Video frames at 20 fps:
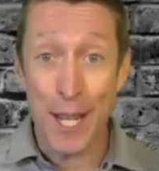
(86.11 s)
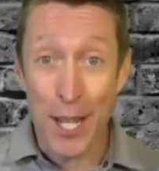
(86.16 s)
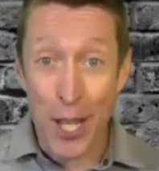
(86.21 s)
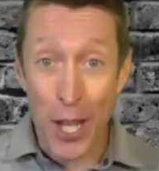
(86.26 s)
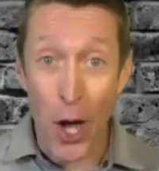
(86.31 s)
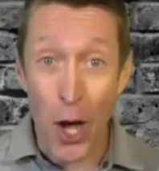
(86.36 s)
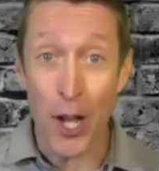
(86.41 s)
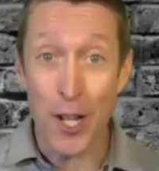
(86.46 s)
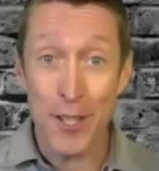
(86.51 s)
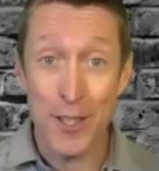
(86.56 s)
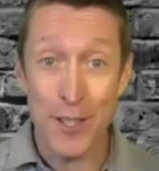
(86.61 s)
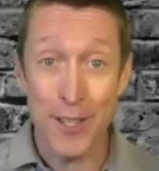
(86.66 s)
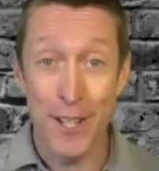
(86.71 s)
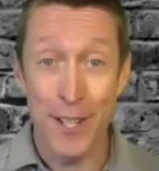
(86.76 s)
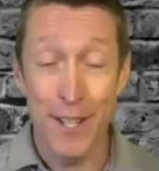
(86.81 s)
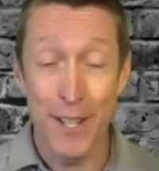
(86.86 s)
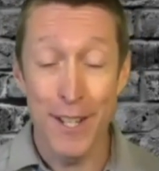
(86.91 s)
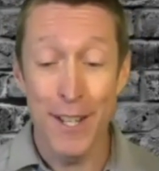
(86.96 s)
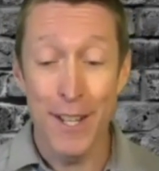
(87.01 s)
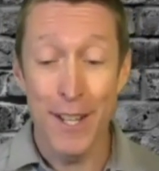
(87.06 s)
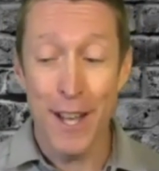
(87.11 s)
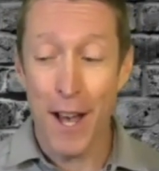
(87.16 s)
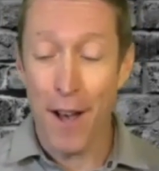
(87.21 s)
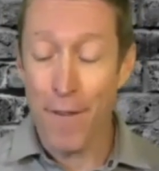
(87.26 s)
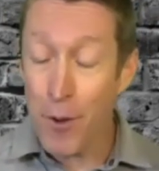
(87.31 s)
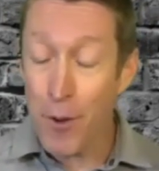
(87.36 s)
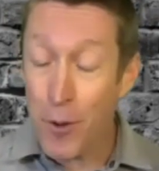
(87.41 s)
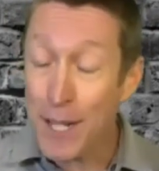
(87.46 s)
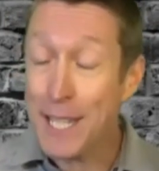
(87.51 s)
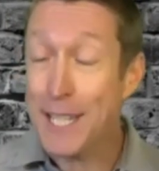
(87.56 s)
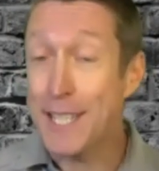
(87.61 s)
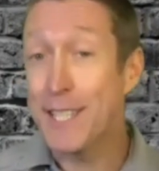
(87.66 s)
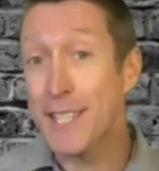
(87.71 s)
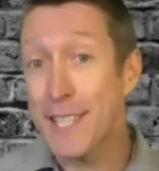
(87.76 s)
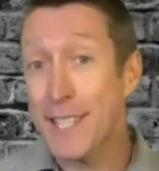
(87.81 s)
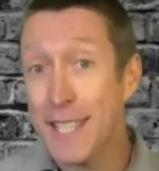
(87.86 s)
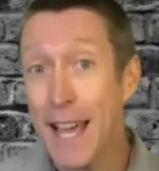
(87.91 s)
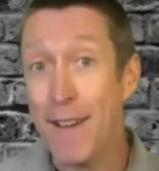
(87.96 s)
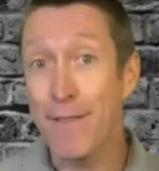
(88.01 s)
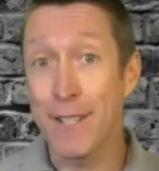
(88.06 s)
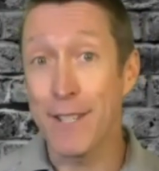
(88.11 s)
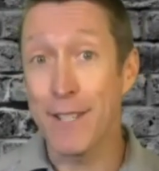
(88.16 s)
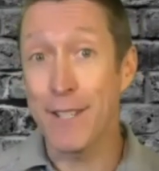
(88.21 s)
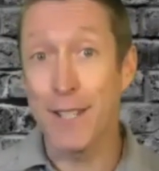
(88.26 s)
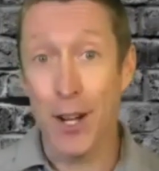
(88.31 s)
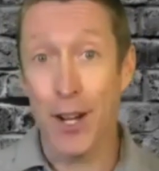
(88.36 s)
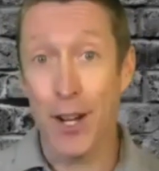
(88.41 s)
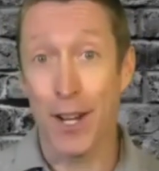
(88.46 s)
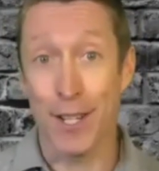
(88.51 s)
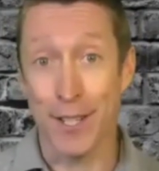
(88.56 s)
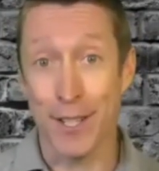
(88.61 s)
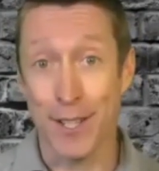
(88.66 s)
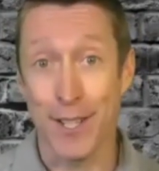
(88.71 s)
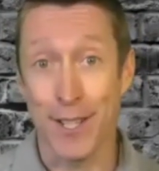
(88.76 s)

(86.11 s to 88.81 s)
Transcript: cost of only $7.